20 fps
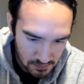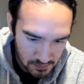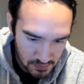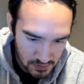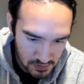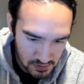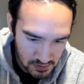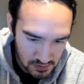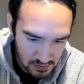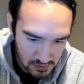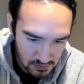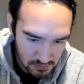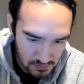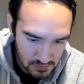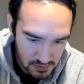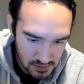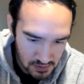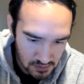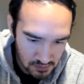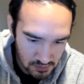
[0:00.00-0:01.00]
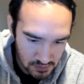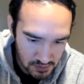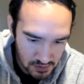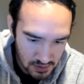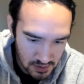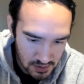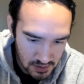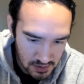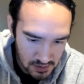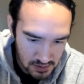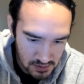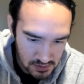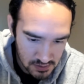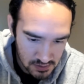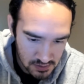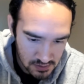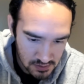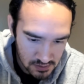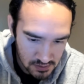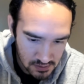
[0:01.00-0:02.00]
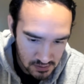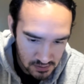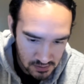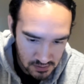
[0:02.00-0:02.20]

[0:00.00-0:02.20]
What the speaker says: Put some tilt on this.